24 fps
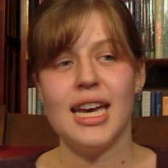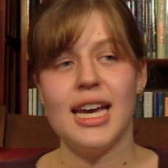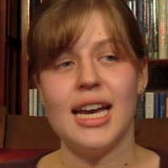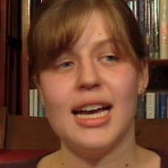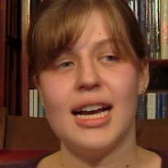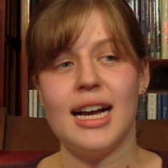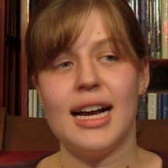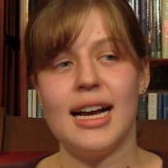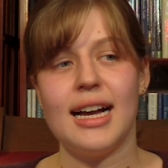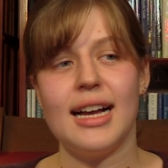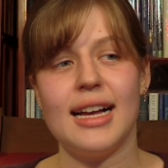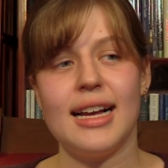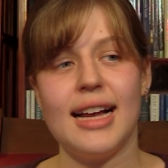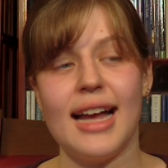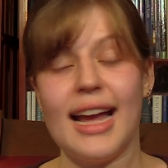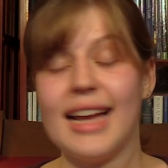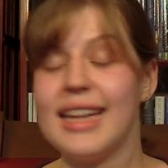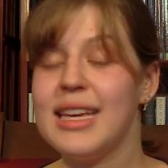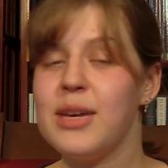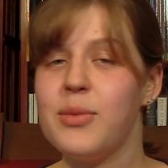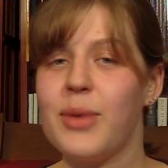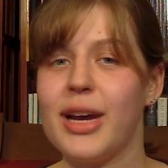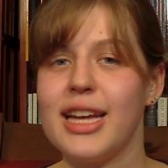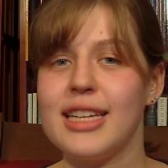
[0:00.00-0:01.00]
And he
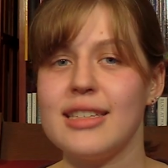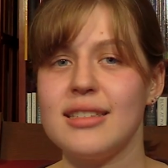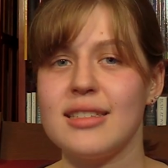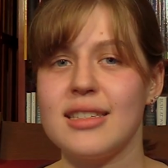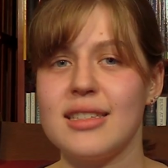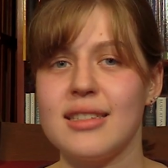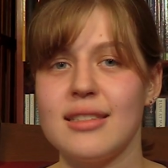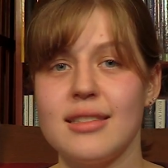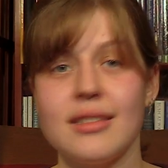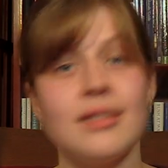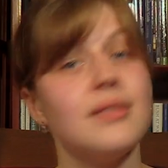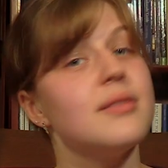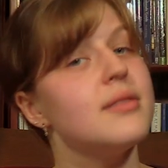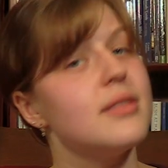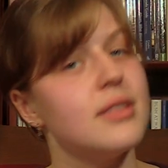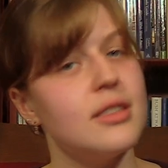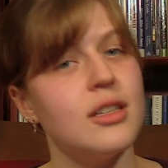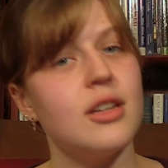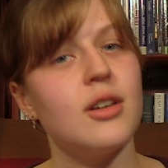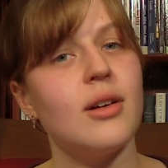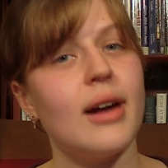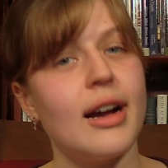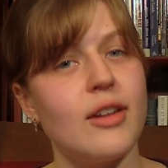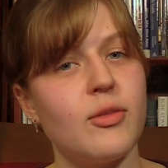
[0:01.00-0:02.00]
went, "You
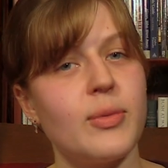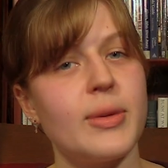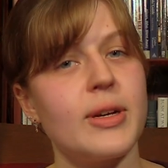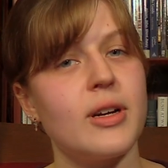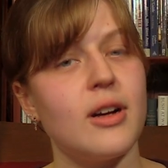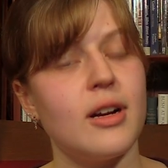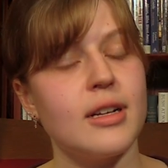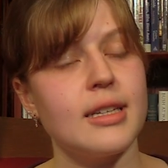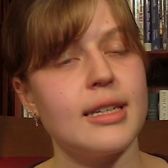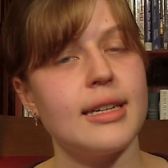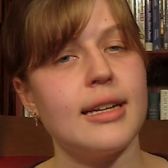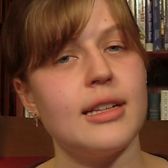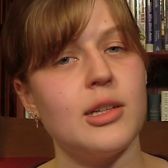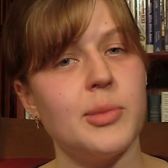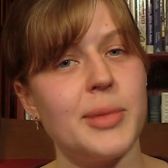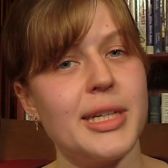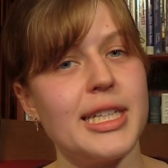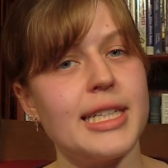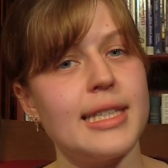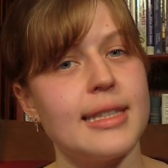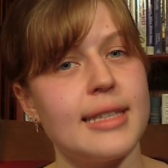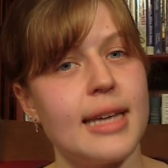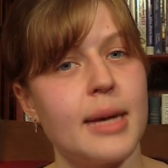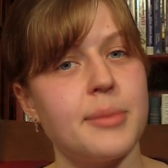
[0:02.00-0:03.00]
know, I've been called a
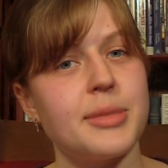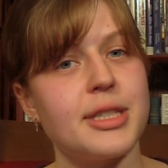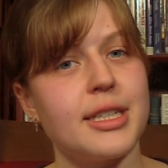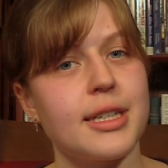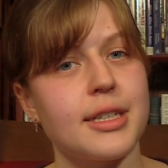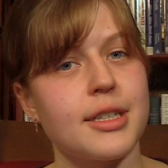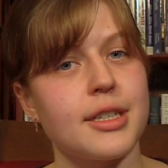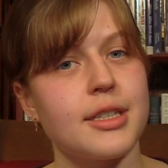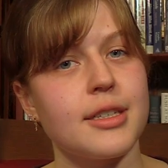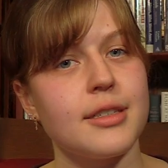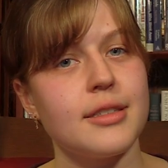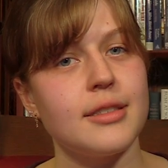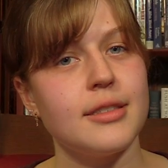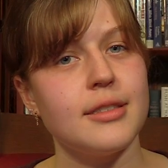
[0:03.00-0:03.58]
yellow-bellied sapsucker.